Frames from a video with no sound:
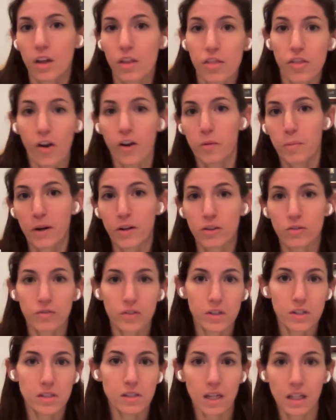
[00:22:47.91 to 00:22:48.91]
thought about it
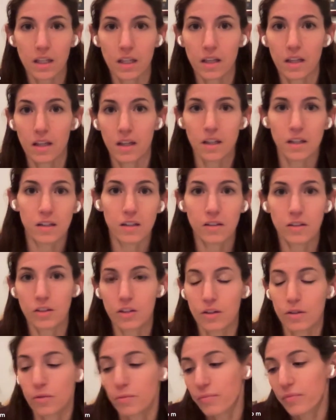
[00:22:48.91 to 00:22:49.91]
for a second
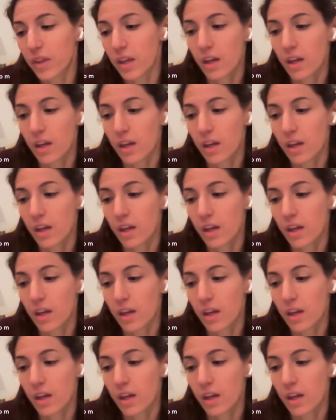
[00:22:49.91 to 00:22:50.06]
and,